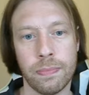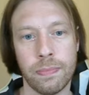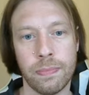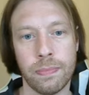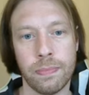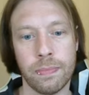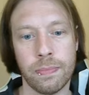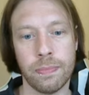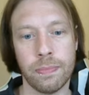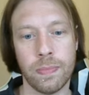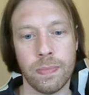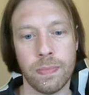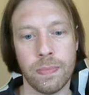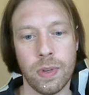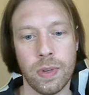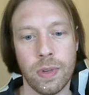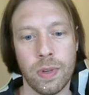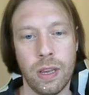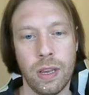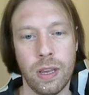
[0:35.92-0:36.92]
You
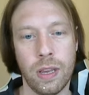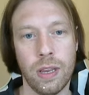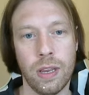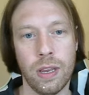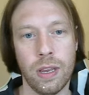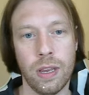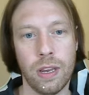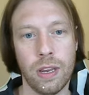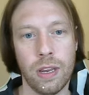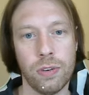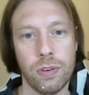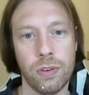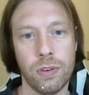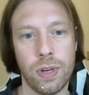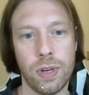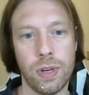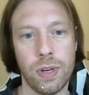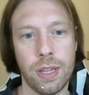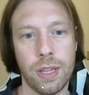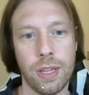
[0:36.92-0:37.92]
have to
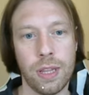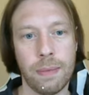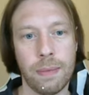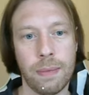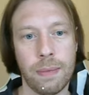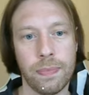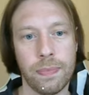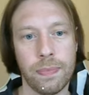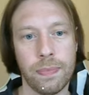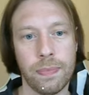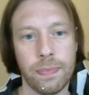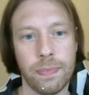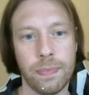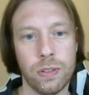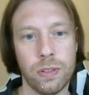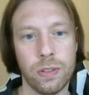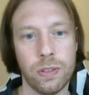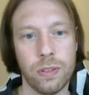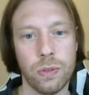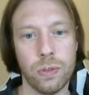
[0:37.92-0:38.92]
agree to that and
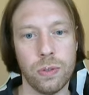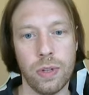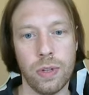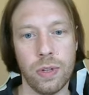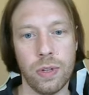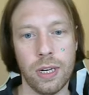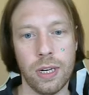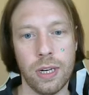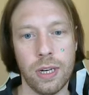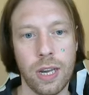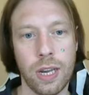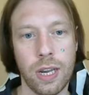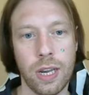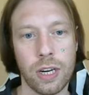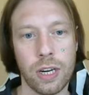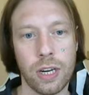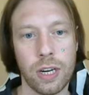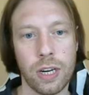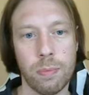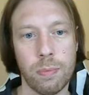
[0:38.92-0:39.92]
install the
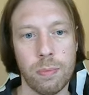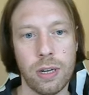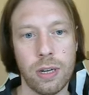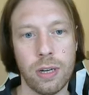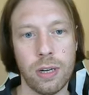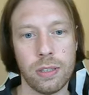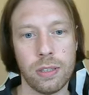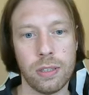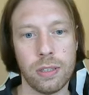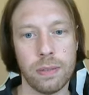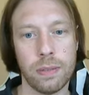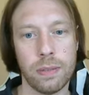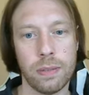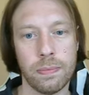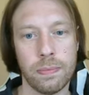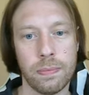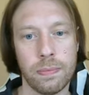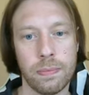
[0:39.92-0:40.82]
extra parts.